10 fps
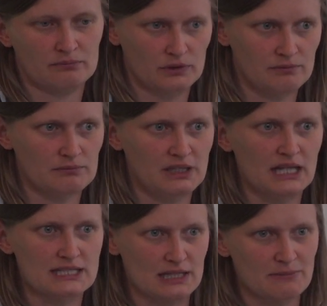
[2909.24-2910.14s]
Yeah? And
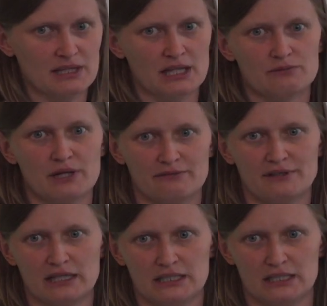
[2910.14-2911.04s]
that's something that we have
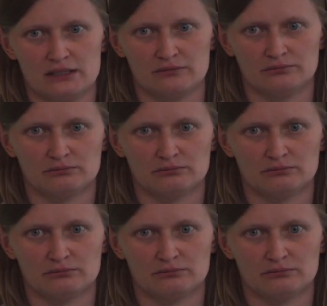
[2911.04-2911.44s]
done here.